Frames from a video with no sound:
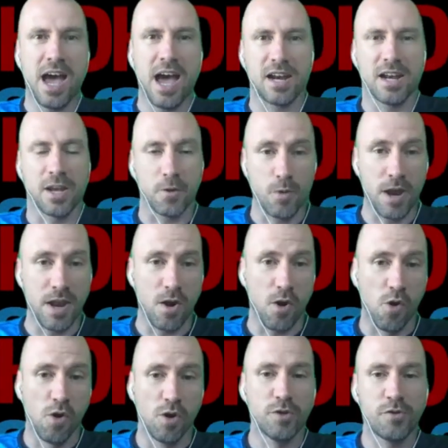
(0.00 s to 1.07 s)
And like when
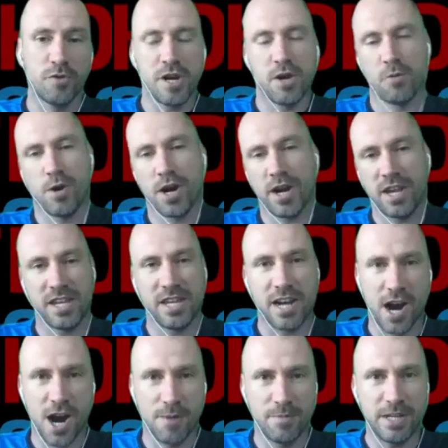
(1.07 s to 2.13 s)
all three are working in
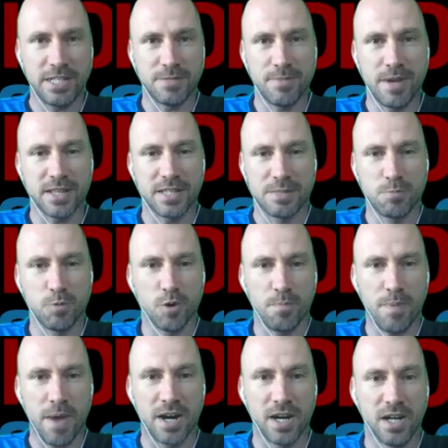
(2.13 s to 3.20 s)
harmony to make the
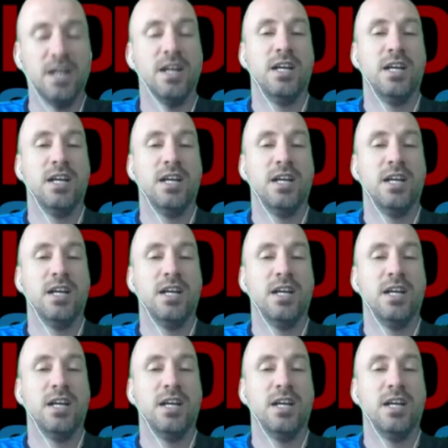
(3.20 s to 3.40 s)
sport better,